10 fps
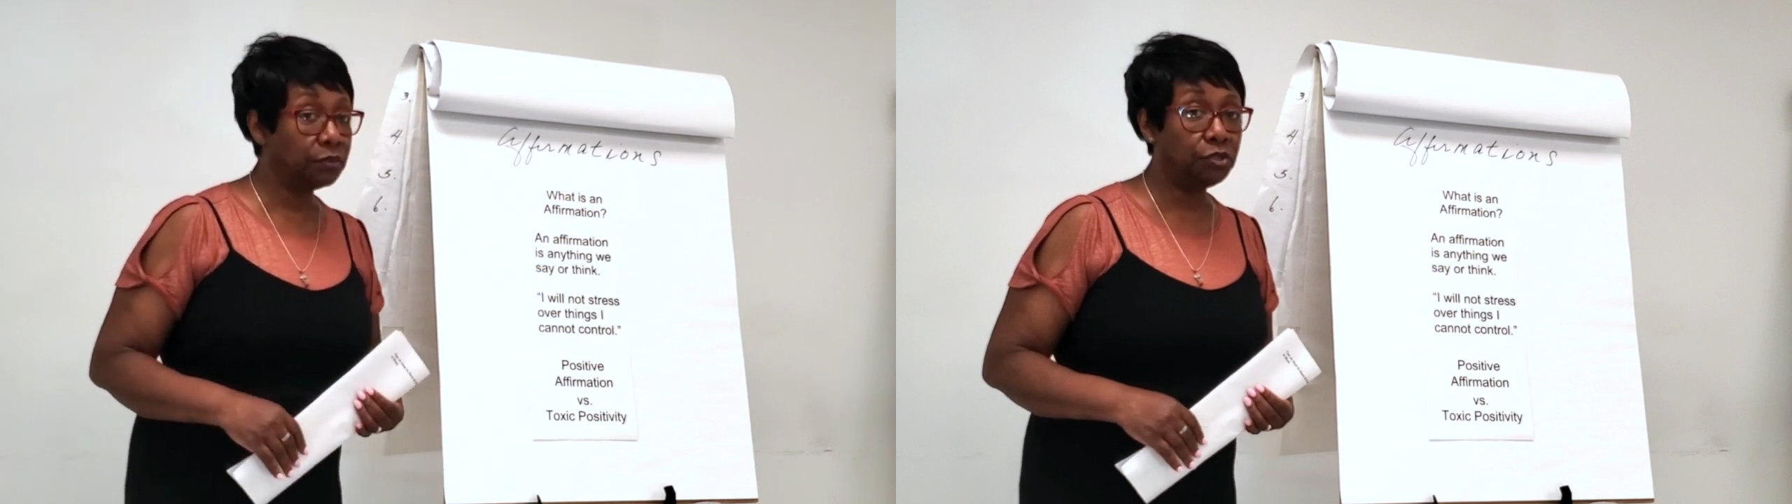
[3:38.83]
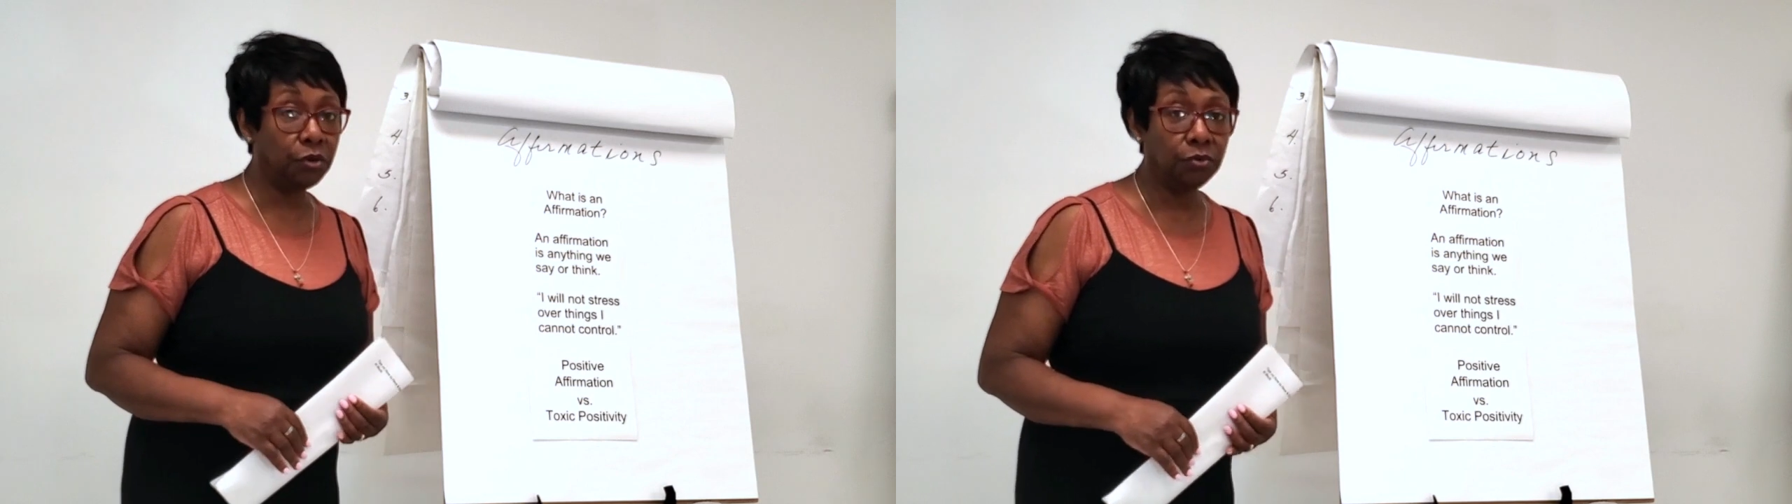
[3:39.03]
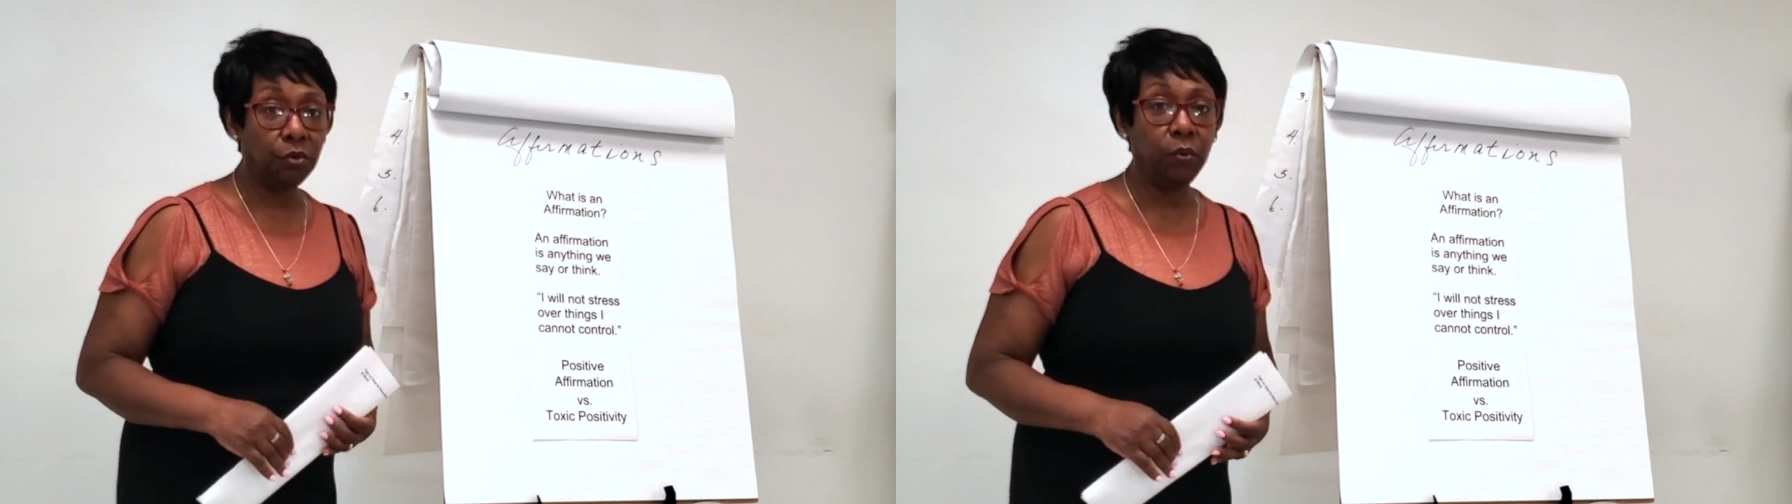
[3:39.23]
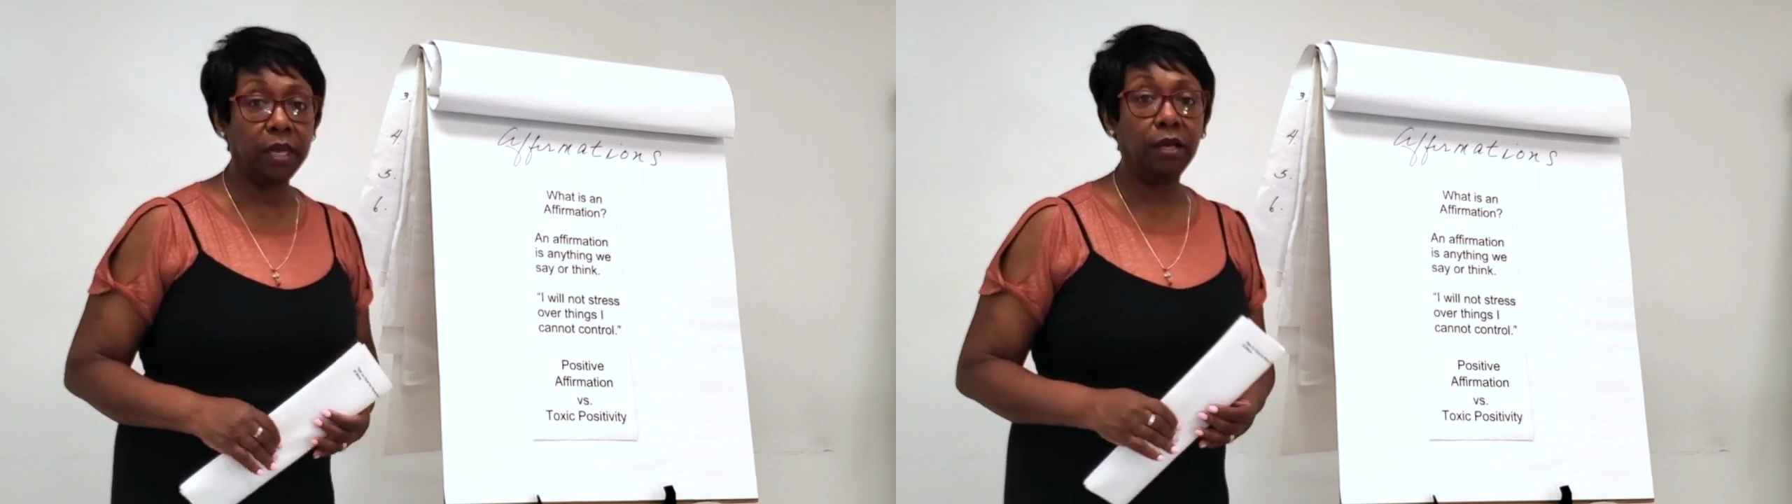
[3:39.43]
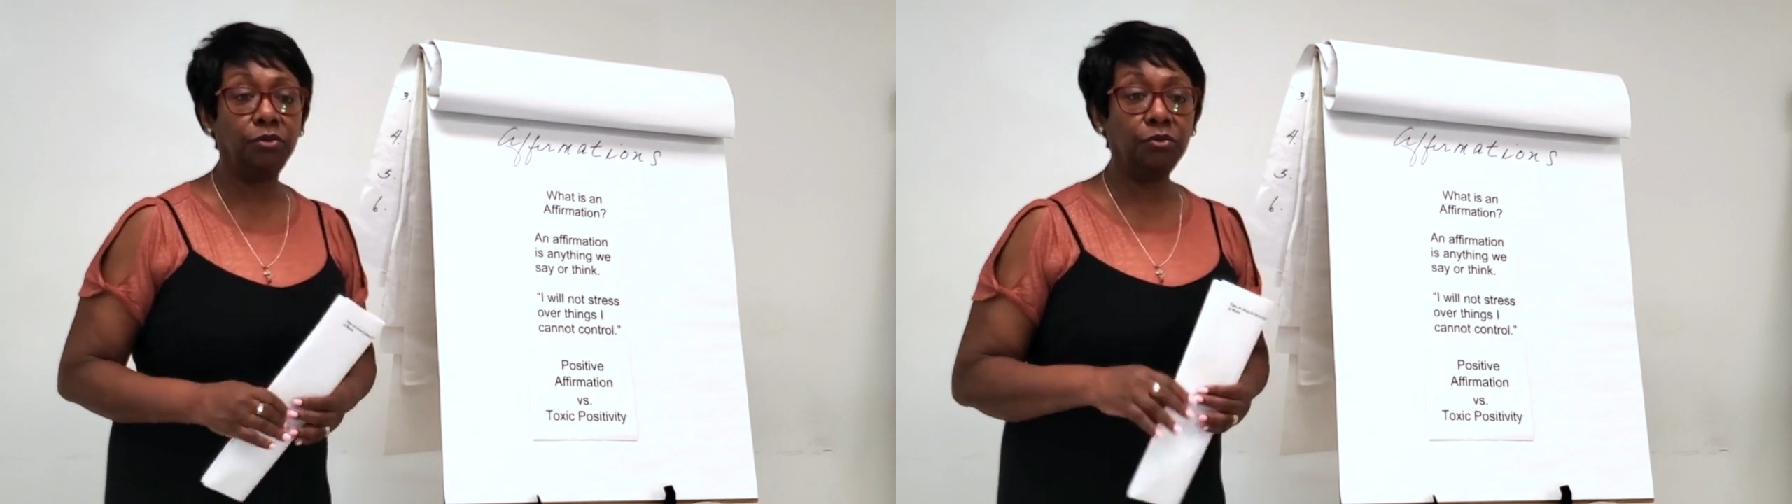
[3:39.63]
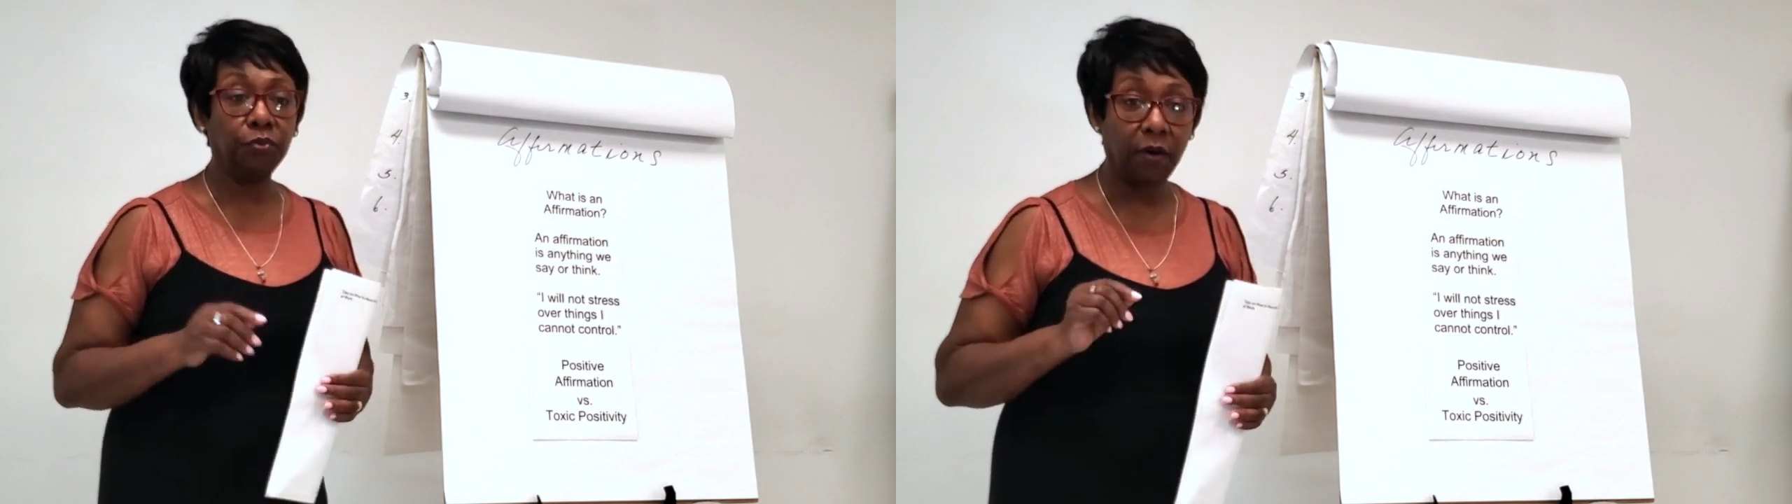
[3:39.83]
journal where you